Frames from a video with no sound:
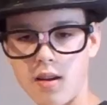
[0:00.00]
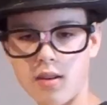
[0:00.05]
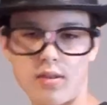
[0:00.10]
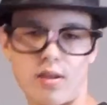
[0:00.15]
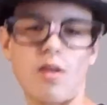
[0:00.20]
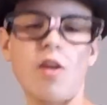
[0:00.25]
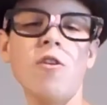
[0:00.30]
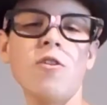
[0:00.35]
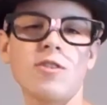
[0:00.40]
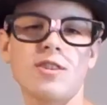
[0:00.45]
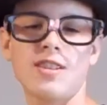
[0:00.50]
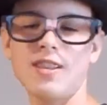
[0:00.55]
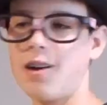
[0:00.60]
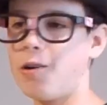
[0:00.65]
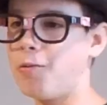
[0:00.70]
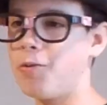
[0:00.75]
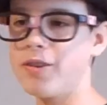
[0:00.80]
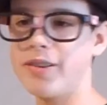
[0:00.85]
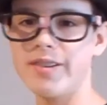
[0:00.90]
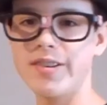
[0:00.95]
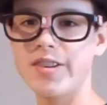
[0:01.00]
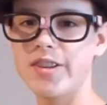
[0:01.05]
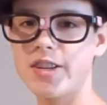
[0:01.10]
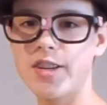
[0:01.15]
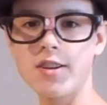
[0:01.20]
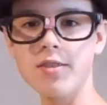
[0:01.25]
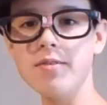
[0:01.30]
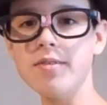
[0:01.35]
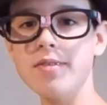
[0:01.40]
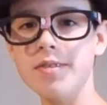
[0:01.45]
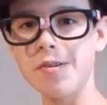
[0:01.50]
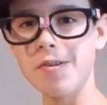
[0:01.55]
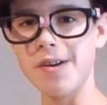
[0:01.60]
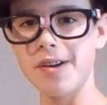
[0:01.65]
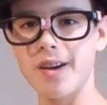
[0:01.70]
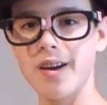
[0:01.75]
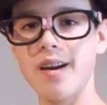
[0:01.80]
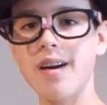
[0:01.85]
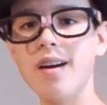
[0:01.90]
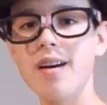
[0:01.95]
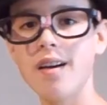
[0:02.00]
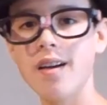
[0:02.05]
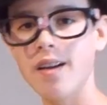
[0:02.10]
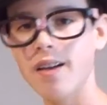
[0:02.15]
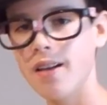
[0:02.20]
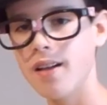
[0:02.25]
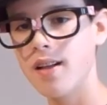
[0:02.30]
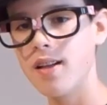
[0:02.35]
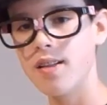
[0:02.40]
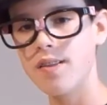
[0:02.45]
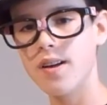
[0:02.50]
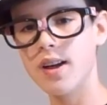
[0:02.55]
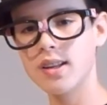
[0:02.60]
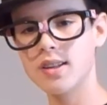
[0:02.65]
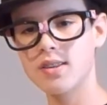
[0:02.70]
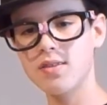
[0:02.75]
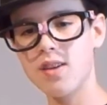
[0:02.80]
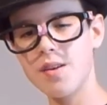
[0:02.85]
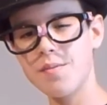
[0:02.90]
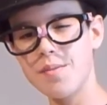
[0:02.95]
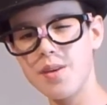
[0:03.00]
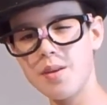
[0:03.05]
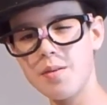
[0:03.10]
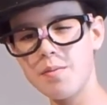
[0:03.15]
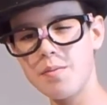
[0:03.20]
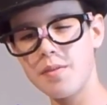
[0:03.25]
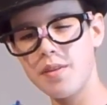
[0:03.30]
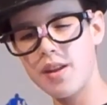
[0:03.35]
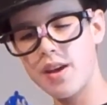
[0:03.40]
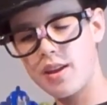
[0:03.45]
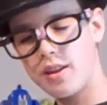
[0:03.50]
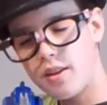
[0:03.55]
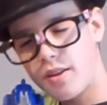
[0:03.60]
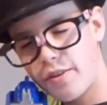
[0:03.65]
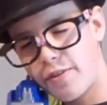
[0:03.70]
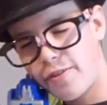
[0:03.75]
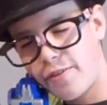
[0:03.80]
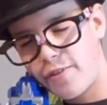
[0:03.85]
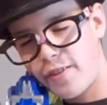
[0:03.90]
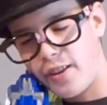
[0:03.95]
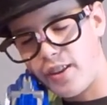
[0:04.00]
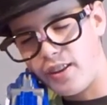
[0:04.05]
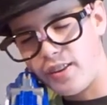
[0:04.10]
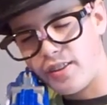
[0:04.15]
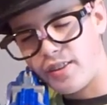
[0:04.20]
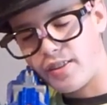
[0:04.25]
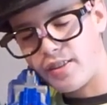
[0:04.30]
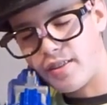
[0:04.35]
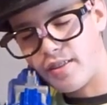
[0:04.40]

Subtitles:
Of course I wouldn't shoot an orca. That's why I'm aiming at your feet.